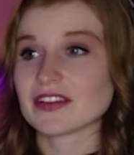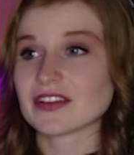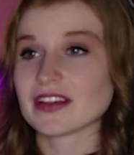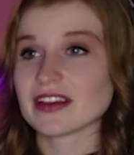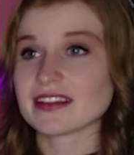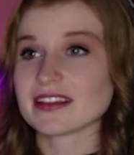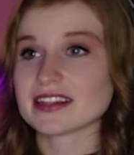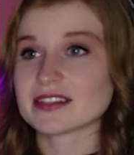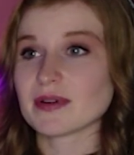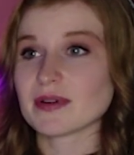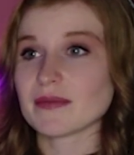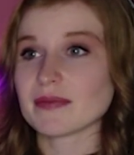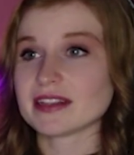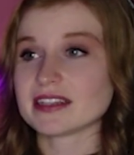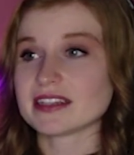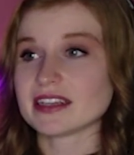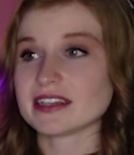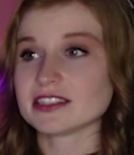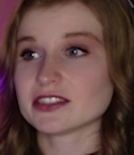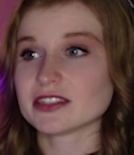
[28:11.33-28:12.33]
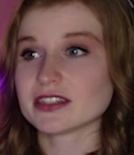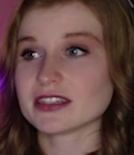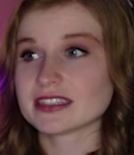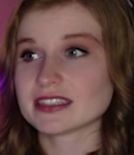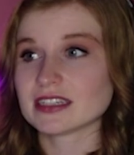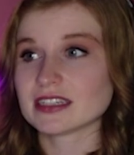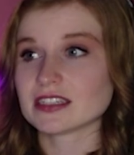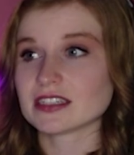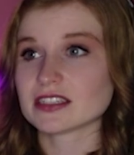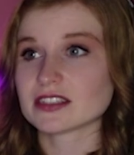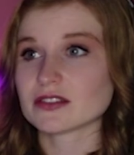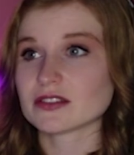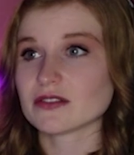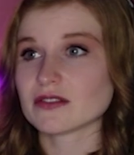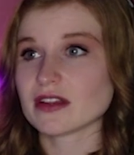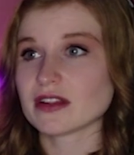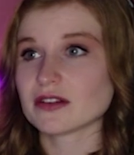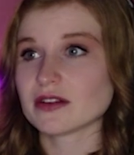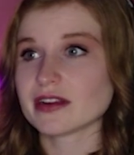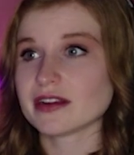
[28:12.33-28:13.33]
feel like that's probably dangerous to just
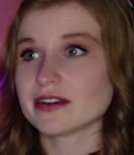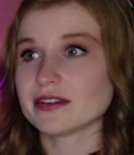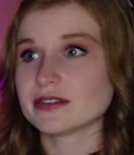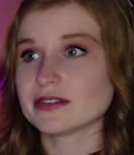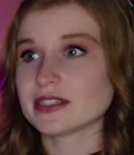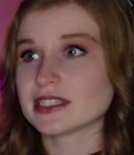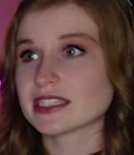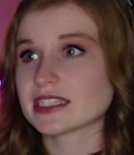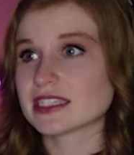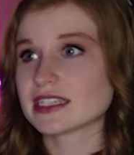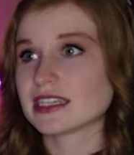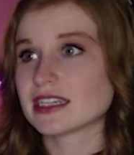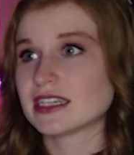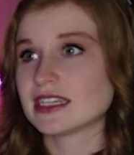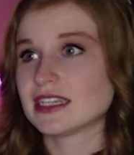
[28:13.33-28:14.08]
throw that around.